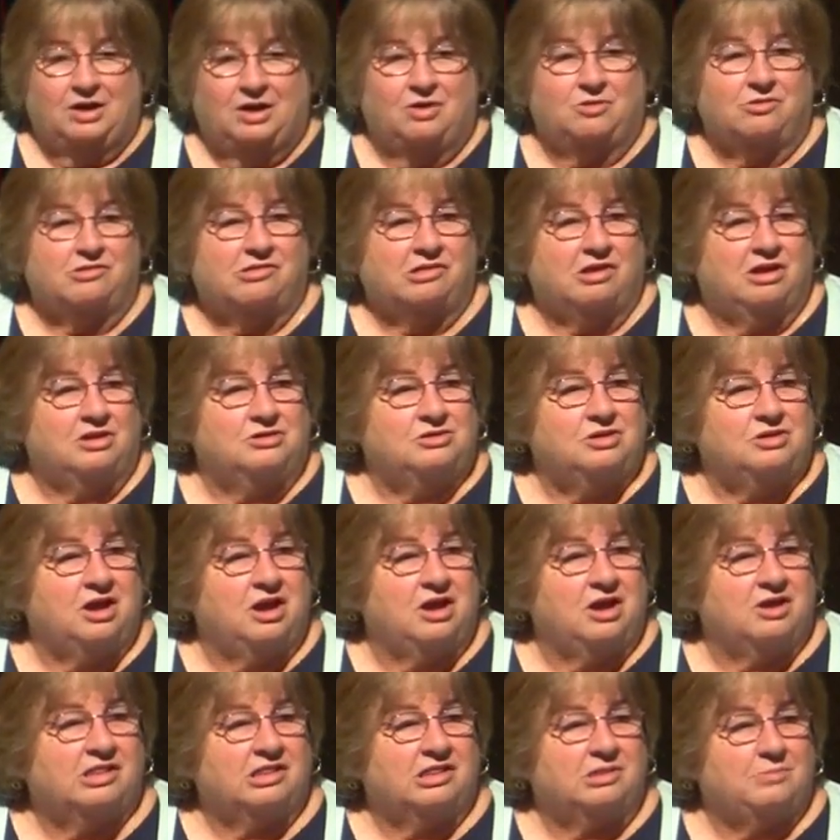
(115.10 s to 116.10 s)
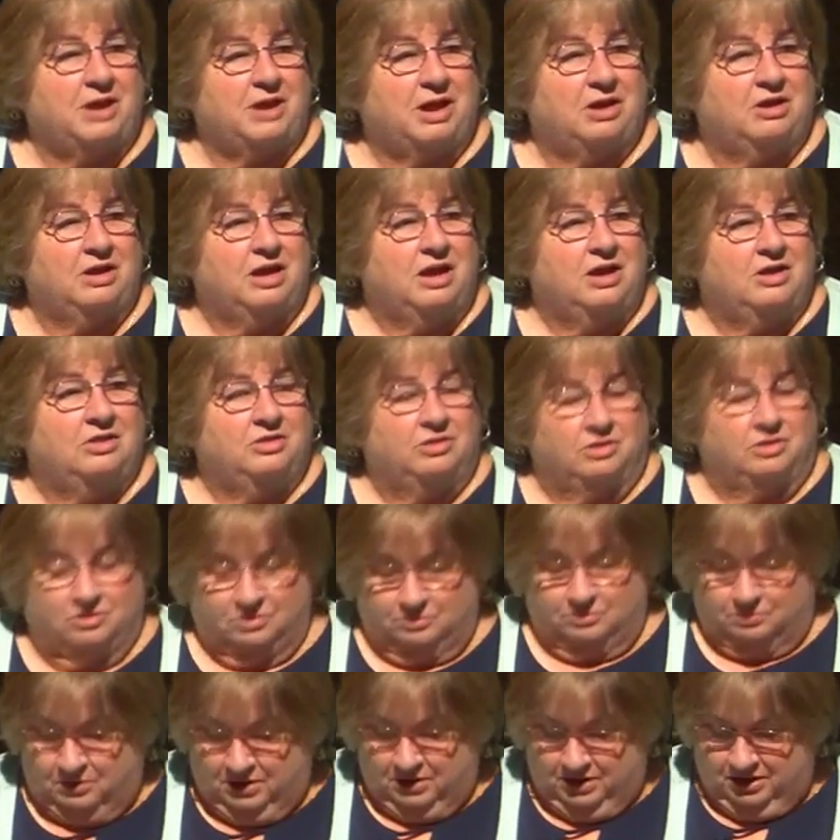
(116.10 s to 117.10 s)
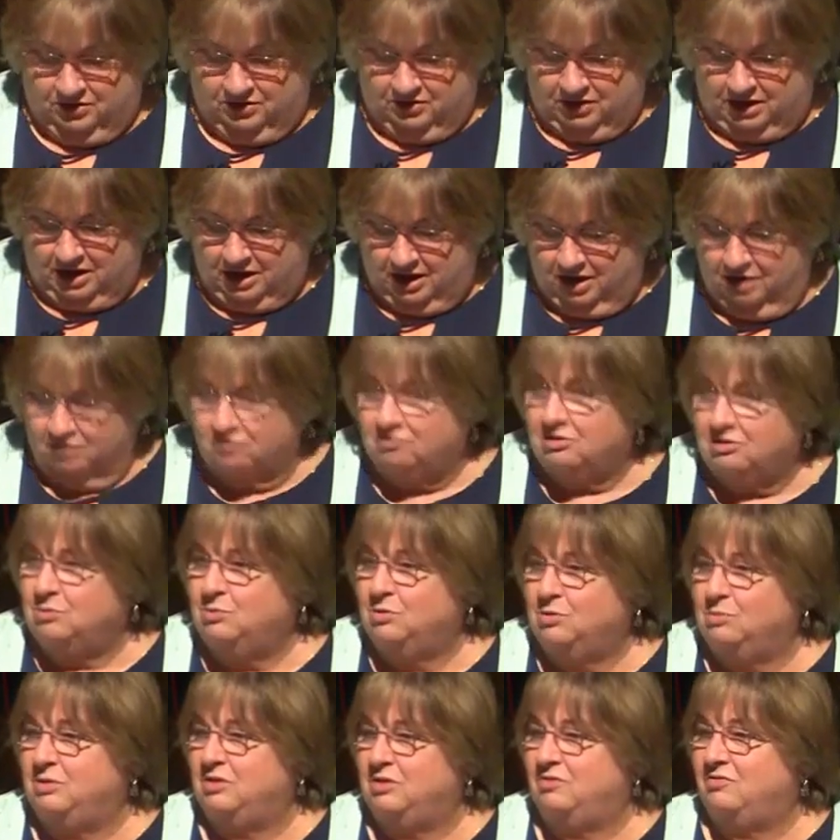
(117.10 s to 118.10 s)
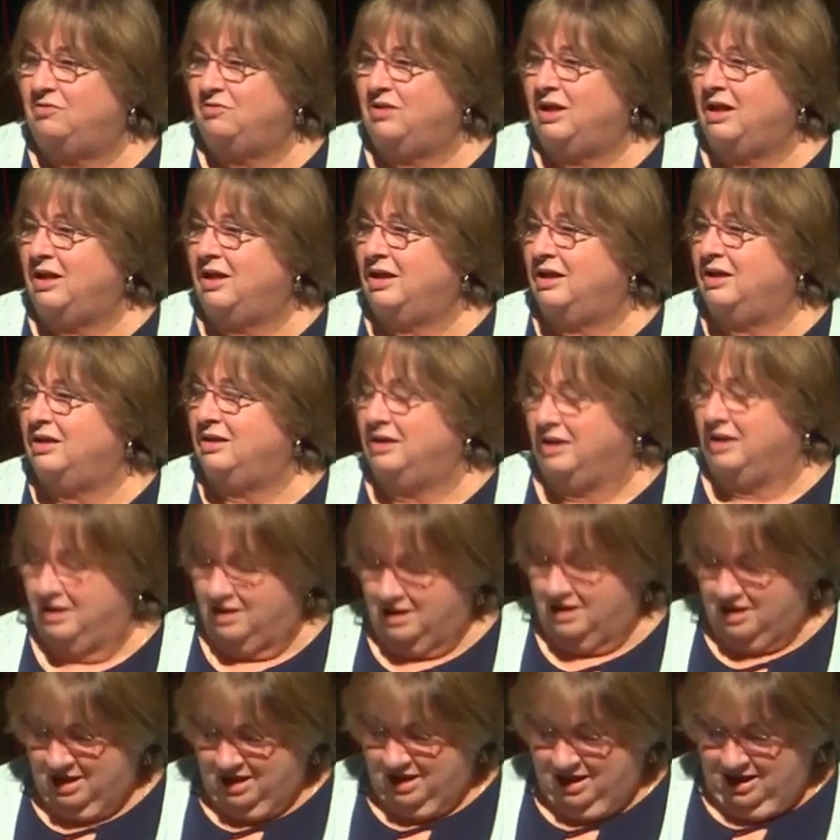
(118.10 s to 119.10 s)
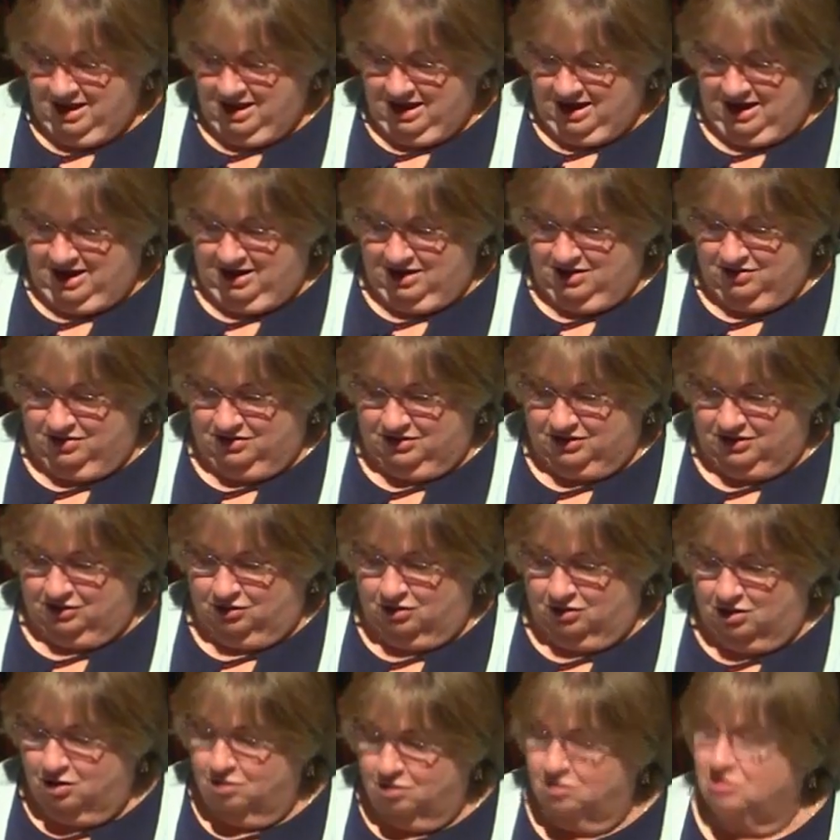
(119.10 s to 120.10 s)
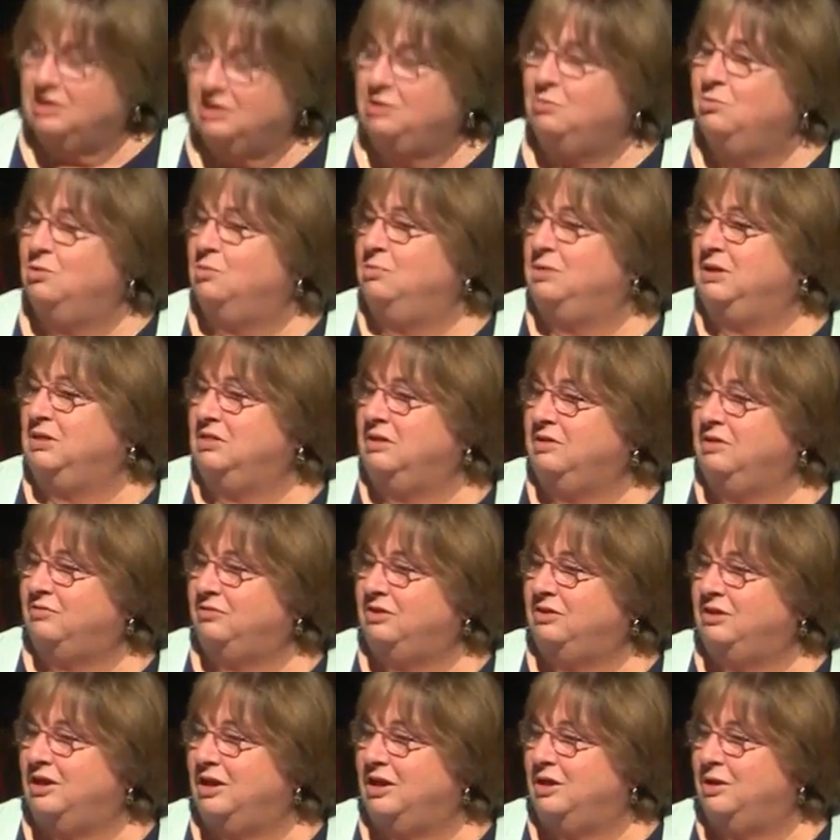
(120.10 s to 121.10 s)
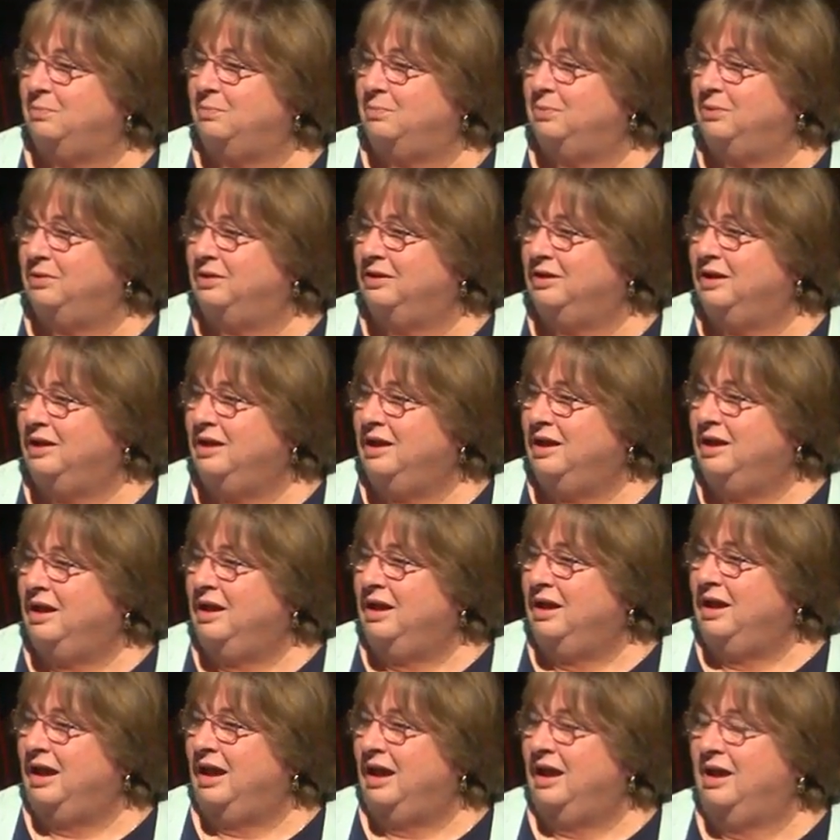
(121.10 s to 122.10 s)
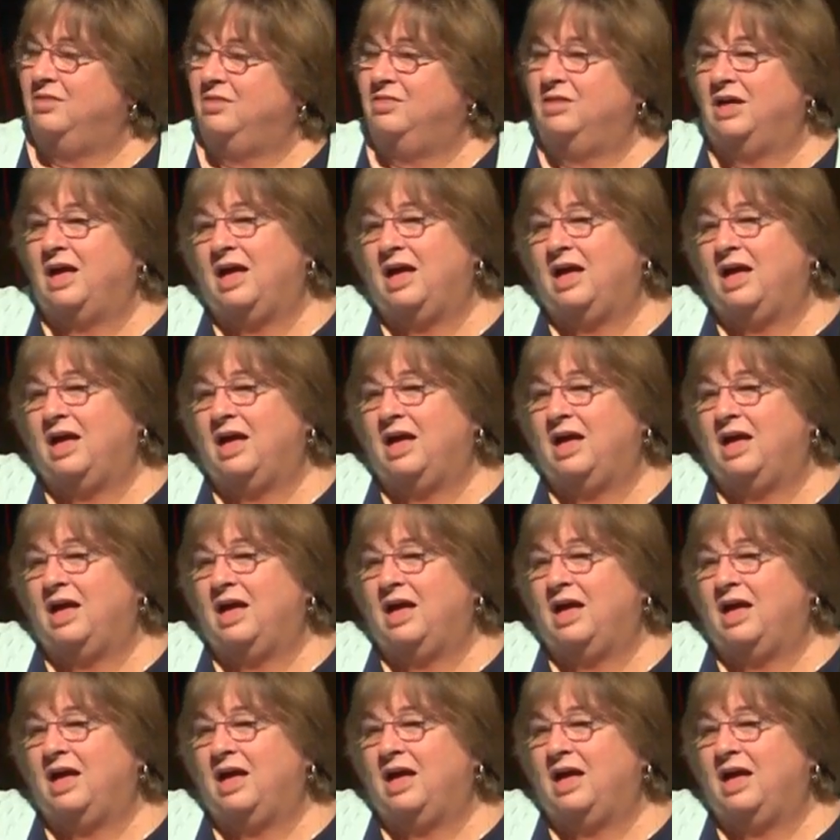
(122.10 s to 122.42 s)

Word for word: her song talks about the, the hungry will be fed, and the lowly will be lifted up, and the